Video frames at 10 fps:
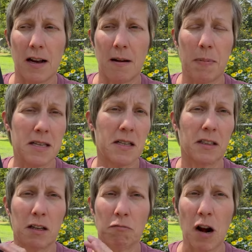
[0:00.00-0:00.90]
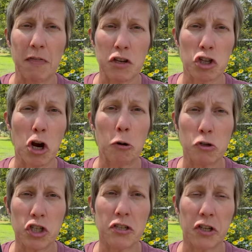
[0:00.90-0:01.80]
basically run the show.
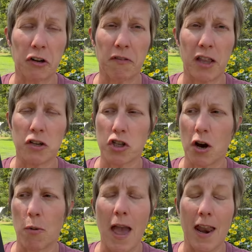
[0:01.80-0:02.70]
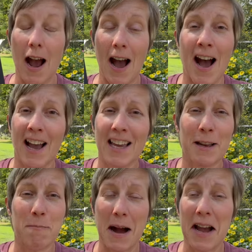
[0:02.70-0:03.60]
She's going to run the show. And I
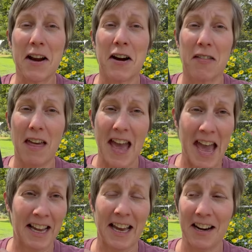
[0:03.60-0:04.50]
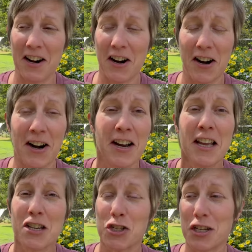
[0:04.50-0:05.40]
admire the heck out of her.
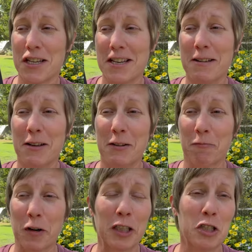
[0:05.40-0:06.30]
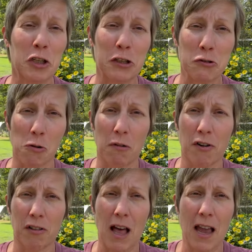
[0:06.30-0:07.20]
She really took control of
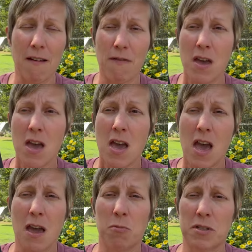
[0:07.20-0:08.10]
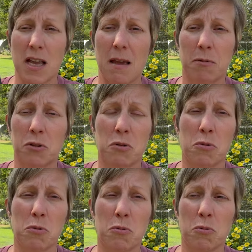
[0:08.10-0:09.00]
her life and was able
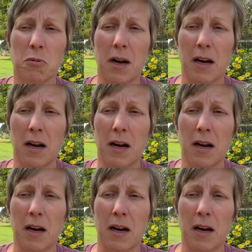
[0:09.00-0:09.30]
to